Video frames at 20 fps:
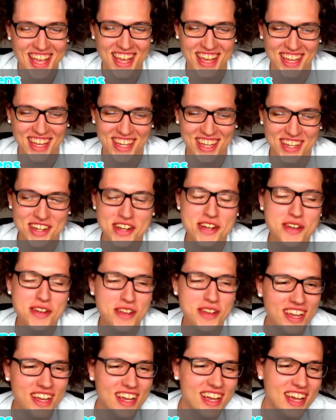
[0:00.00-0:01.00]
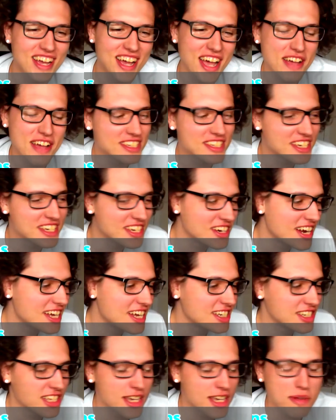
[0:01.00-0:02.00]
Well, I have to
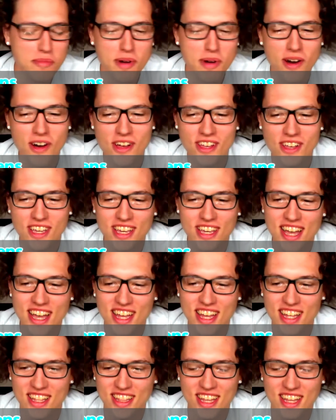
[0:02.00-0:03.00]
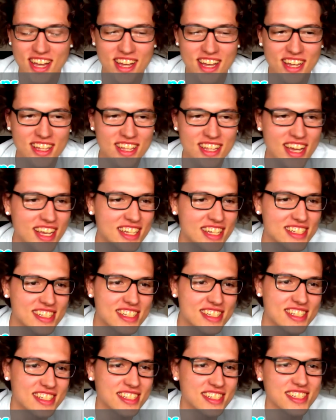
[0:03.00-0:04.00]
congratulate Paul. He got that
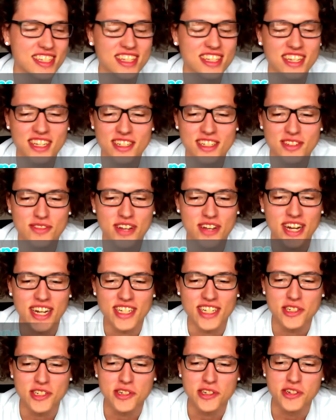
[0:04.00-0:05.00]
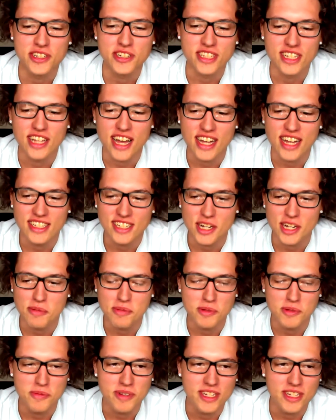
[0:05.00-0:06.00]
consistency thing is very true. In the last
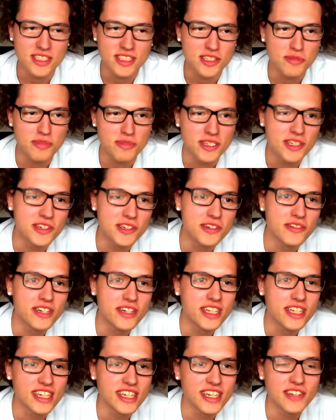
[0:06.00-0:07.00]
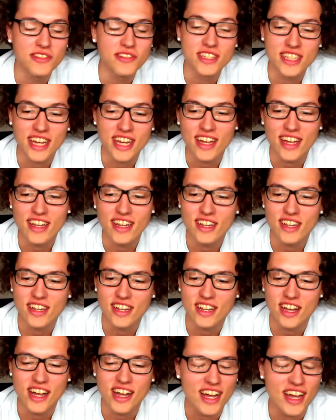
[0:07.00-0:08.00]
couple of months, you've been doing really good with that.
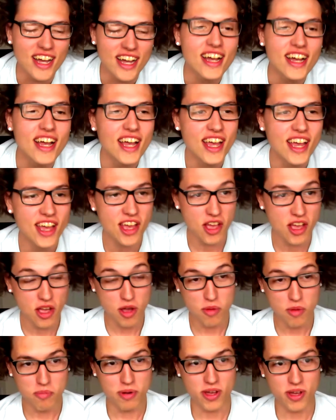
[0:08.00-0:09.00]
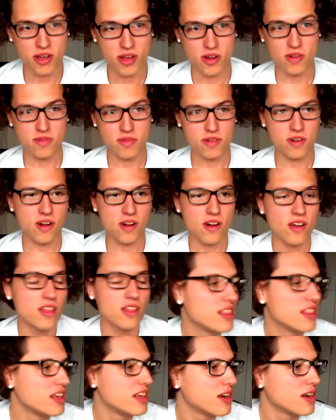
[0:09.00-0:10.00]
But overall,
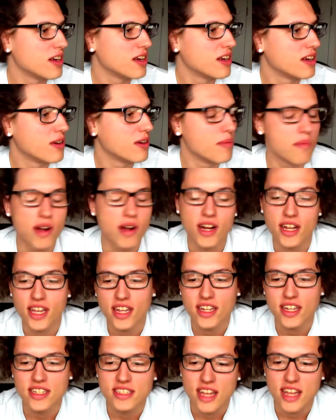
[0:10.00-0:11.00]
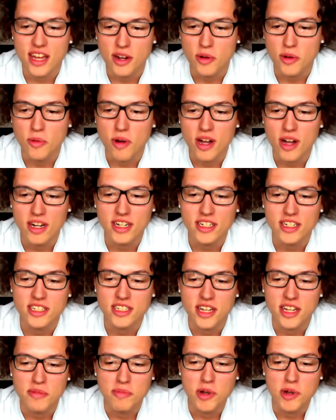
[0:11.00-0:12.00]
the market is at a
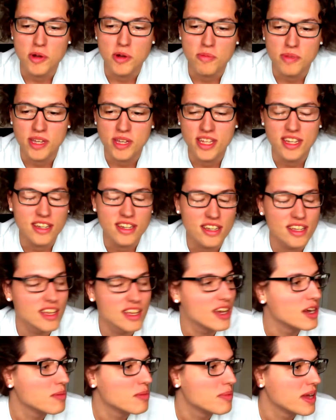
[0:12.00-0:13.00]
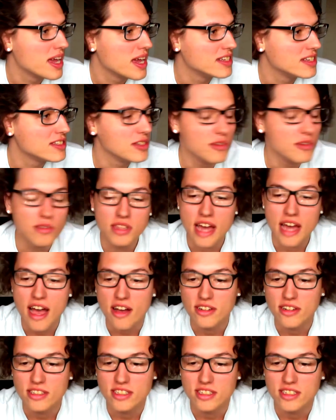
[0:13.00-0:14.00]
watershed moment up at
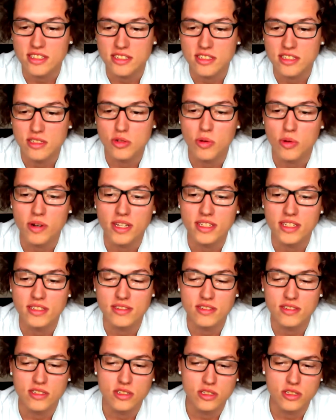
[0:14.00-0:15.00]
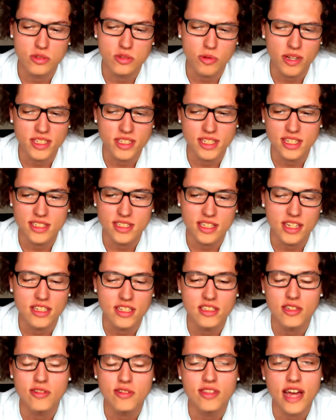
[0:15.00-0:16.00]
2016,
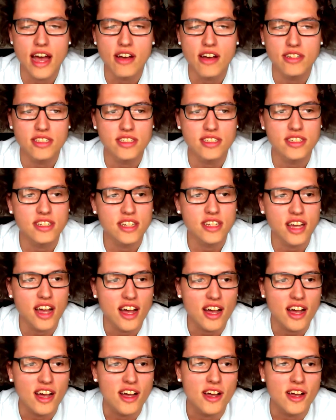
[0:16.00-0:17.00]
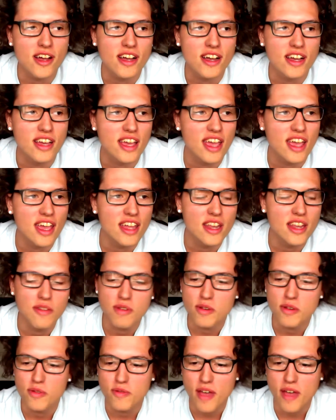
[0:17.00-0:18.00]
2000, and if
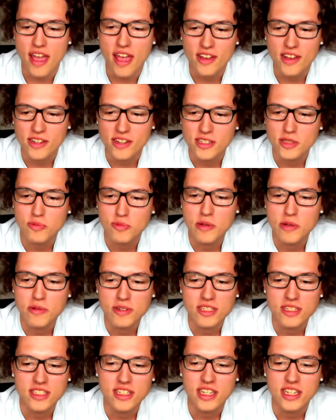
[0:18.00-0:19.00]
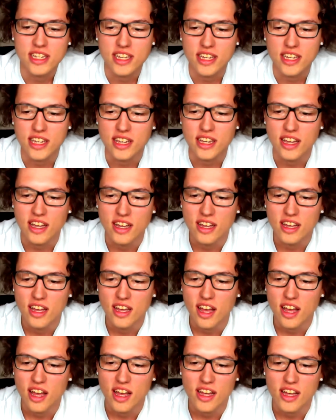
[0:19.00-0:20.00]
it fails, we will see
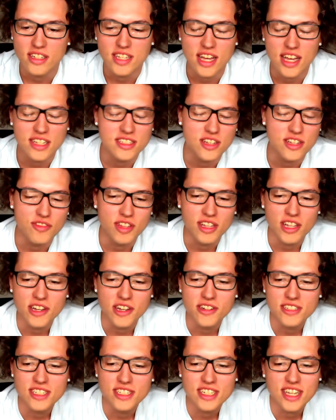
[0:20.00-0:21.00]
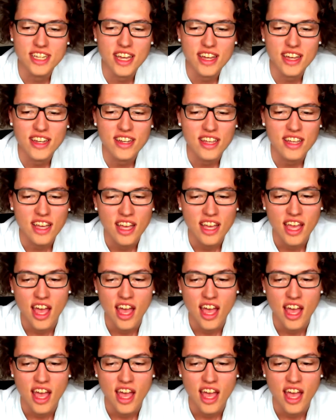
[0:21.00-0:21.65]
a test of the lows again.